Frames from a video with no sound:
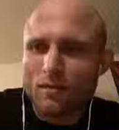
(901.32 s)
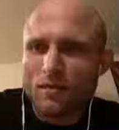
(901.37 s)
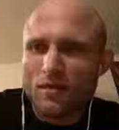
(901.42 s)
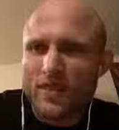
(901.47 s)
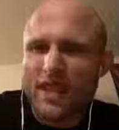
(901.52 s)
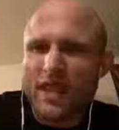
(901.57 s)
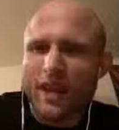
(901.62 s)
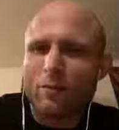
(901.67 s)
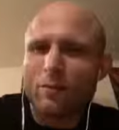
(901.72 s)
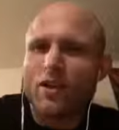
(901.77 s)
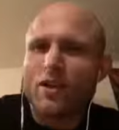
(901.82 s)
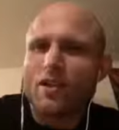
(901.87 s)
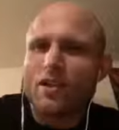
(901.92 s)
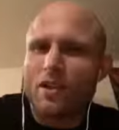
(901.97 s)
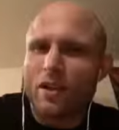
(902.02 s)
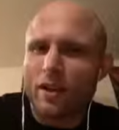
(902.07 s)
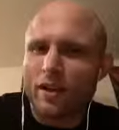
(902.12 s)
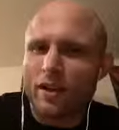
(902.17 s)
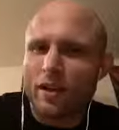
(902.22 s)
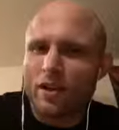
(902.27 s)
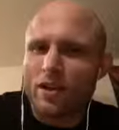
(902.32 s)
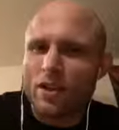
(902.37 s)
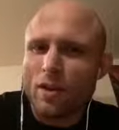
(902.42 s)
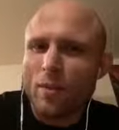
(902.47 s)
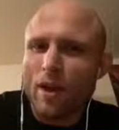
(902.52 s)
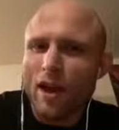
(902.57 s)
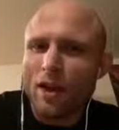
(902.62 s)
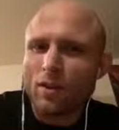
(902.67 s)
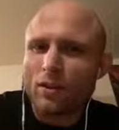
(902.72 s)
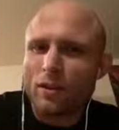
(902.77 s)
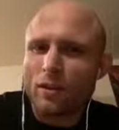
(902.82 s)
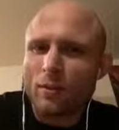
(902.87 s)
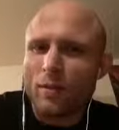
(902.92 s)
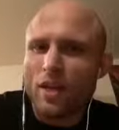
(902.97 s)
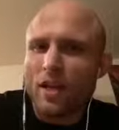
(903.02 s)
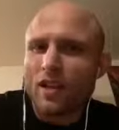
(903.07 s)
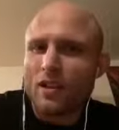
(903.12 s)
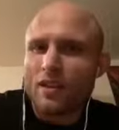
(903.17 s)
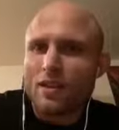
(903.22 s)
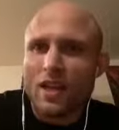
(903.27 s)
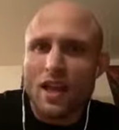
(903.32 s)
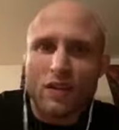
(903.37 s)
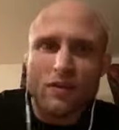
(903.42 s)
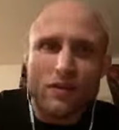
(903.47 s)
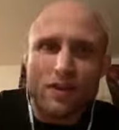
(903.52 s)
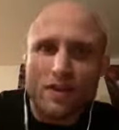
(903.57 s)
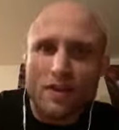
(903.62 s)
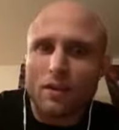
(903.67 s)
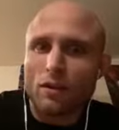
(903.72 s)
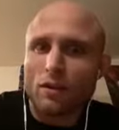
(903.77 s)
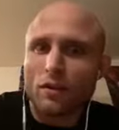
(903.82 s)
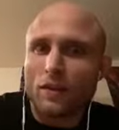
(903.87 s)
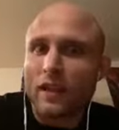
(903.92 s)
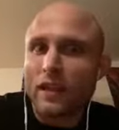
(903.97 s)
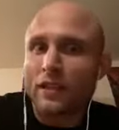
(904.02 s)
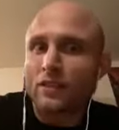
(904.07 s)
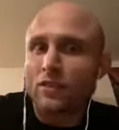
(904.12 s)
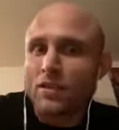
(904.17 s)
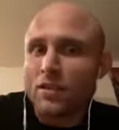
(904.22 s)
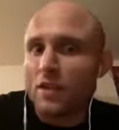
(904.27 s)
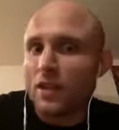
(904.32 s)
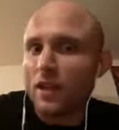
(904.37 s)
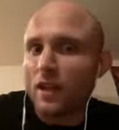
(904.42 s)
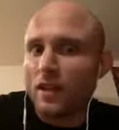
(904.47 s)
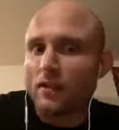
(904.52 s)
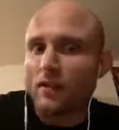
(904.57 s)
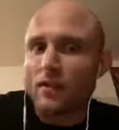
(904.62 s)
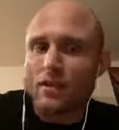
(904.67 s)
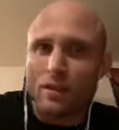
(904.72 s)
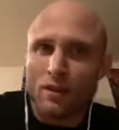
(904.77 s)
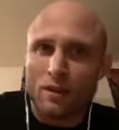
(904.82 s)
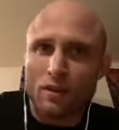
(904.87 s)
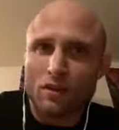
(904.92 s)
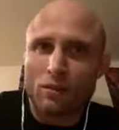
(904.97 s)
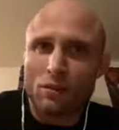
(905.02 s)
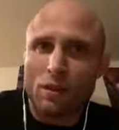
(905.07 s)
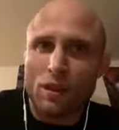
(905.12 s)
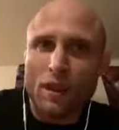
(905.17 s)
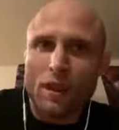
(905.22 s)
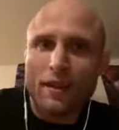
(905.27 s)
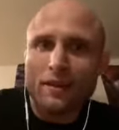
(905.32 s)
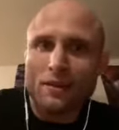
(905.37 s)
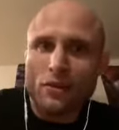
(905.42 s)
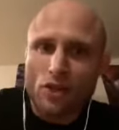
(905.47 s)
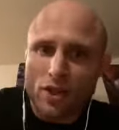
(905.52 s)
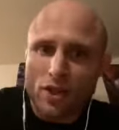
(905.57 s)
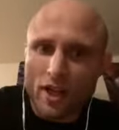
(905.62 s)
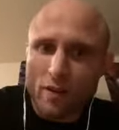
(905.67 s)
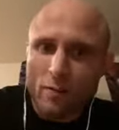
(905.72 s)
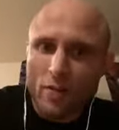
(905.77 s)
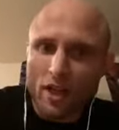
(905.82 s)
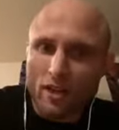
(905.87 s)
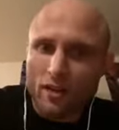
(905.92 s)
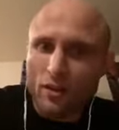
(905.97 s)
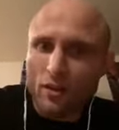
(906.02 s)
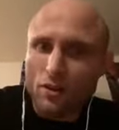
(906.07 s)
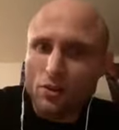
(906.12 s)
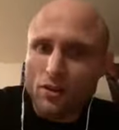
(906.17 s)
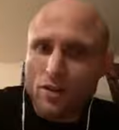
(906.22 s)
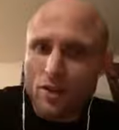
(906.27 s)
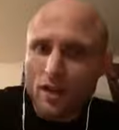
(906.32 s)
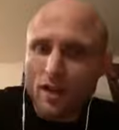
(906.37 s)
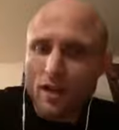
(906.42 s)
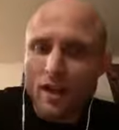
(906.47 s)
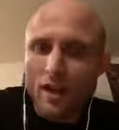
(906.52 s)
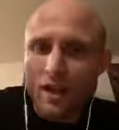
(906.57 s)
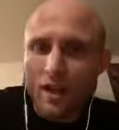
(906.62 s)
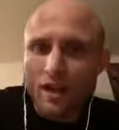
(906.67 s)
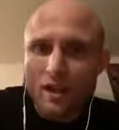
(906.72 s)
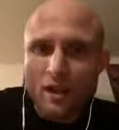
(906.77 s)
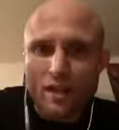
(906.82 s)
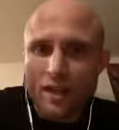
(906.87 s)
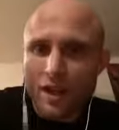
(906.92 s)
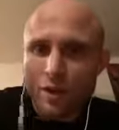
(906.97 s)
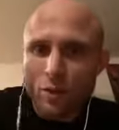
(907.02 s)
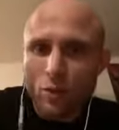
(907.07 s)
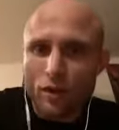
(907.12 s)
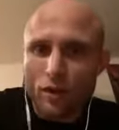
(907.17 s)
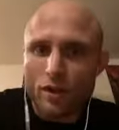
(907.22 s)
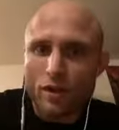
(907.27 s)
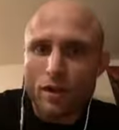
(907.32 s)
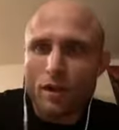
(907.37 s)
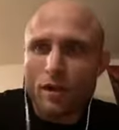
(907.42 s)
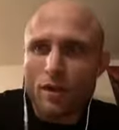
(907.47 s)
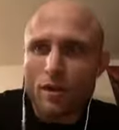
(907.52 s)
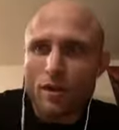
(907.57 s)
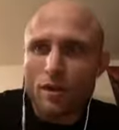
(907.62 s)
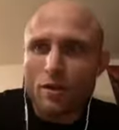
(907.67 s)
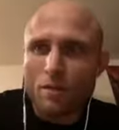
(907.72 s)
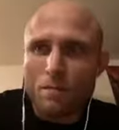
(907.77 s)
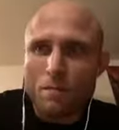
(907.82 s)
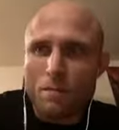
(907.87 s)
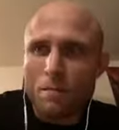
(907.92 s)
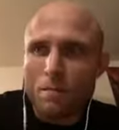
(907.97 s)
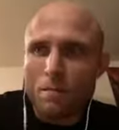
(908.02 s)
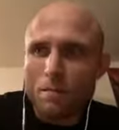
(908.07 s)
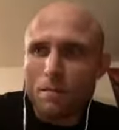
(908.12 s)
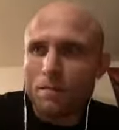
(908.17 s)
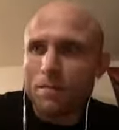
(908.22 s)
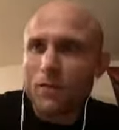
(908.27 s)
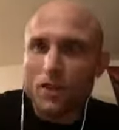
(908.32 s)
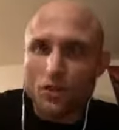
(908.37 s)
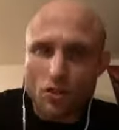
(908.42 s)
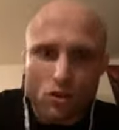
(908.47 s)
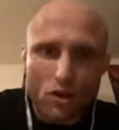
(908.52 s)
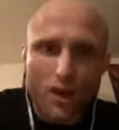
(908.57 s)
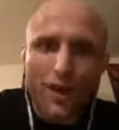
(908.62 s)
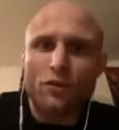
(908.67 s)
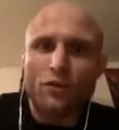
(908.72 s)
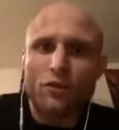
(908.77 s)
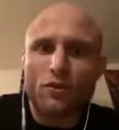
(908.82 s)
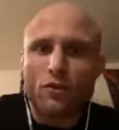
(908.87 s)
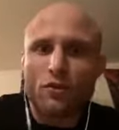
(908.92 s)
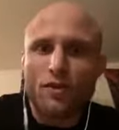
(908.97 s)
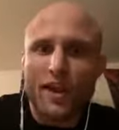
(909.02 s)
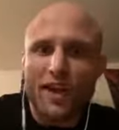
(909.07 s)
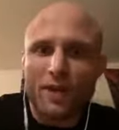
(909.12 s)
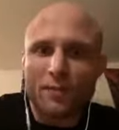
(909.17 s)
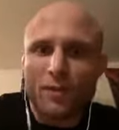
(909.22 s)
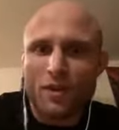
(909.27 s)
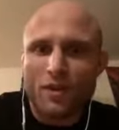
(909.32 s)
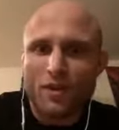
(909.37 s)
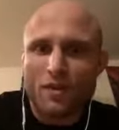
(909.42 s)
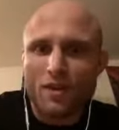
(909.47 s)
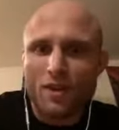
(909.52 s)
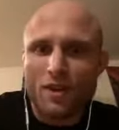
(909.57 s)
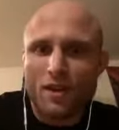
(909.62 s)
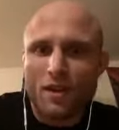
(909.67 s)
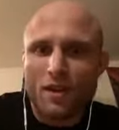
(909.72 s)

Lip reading: that I'm discouraged about, because every single fight you see, every single champion that you see, they would try to do damage.